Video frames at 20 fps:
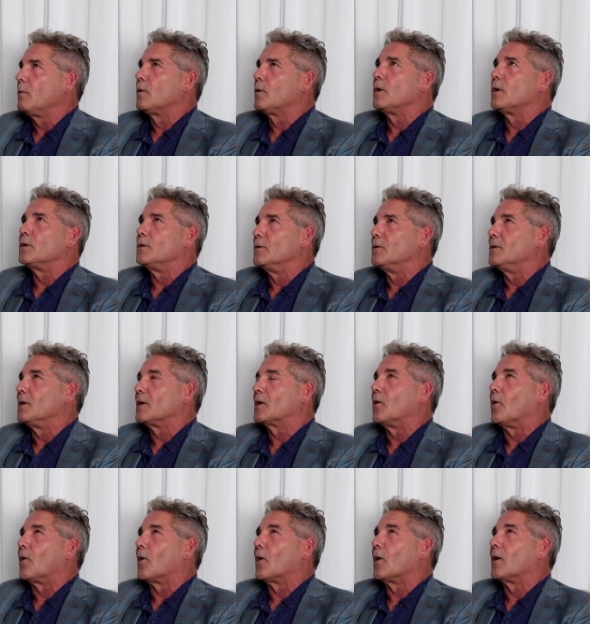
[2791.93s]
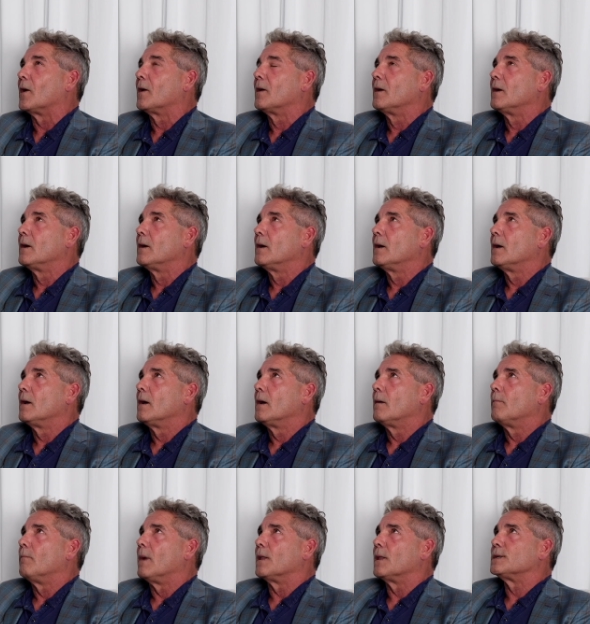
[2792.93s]
a unicorn.
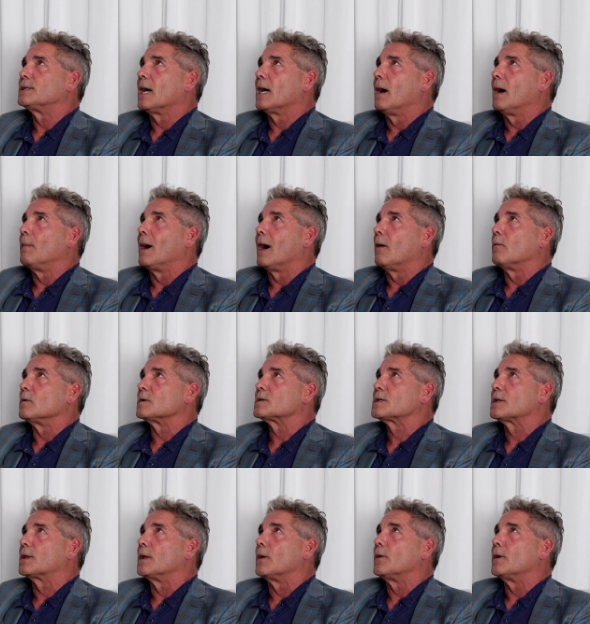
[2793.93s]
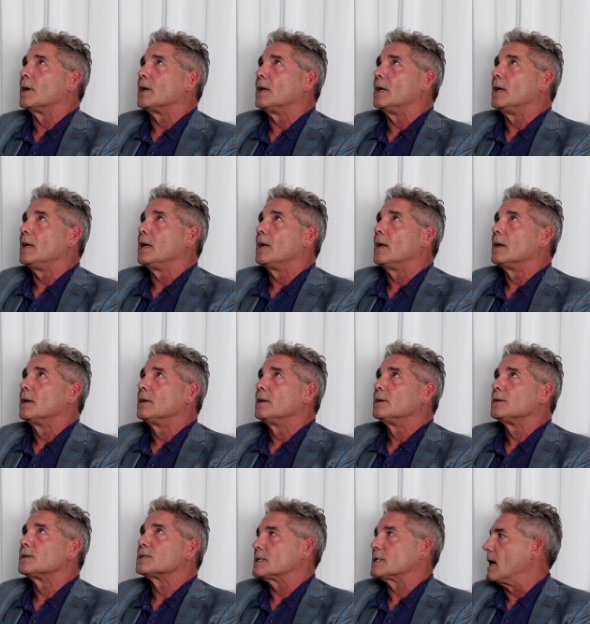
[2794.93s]
By the time I was
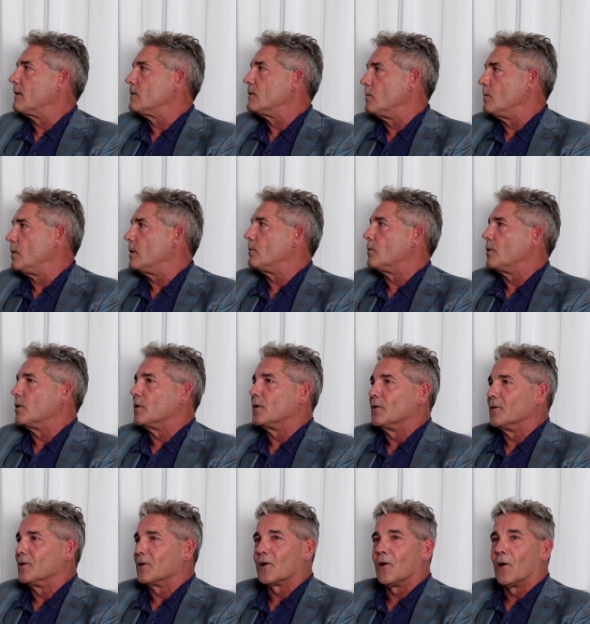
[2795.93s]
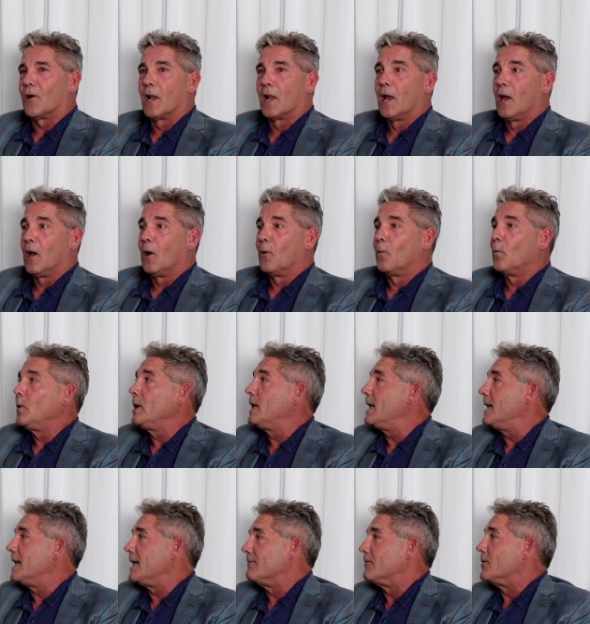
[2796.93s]
37, we were a unicorn. We
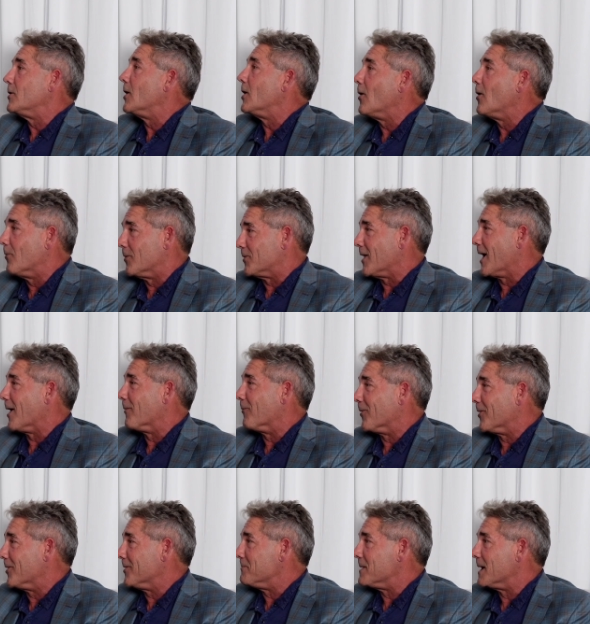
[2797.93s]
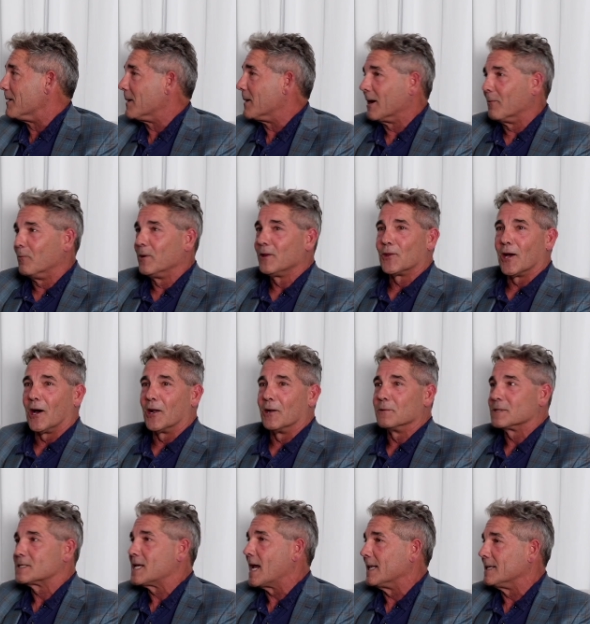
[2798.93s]
didn't even know what that word meant, man. We thought it
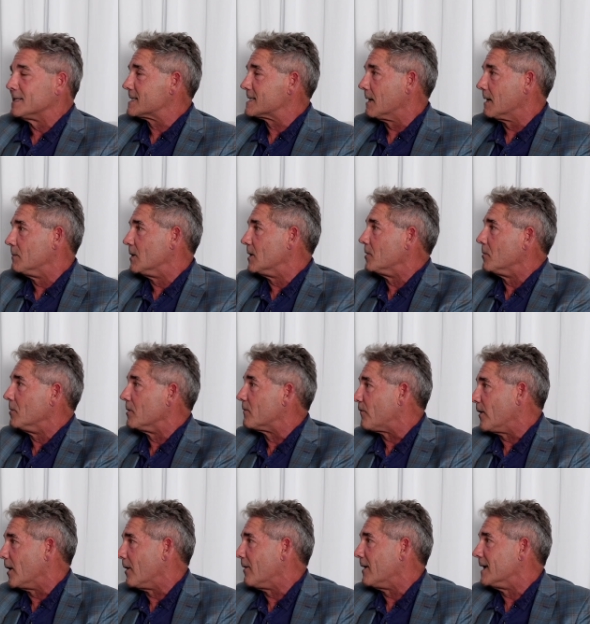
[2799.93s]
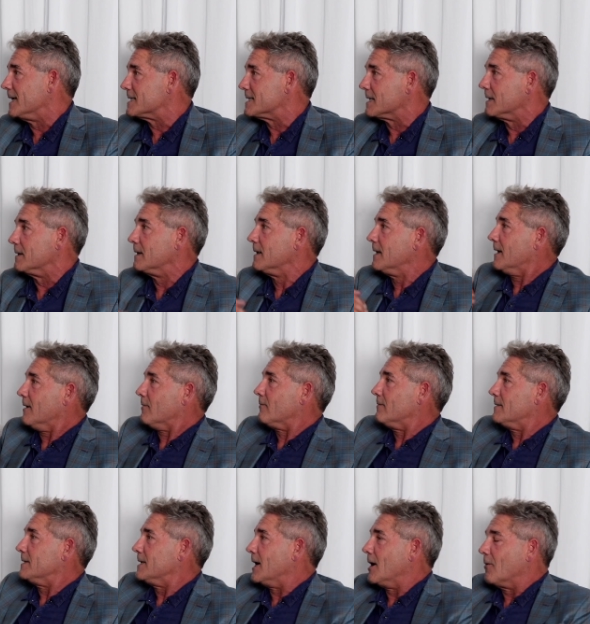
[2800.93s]
had something to do with fairies and,
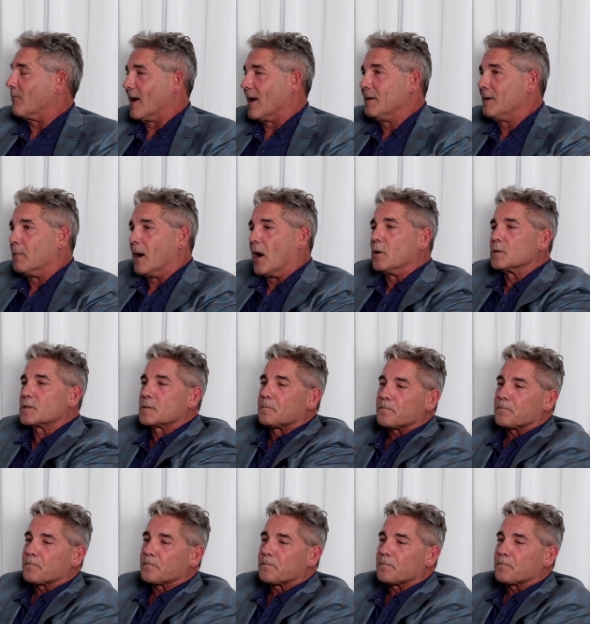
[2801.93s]
rainbows.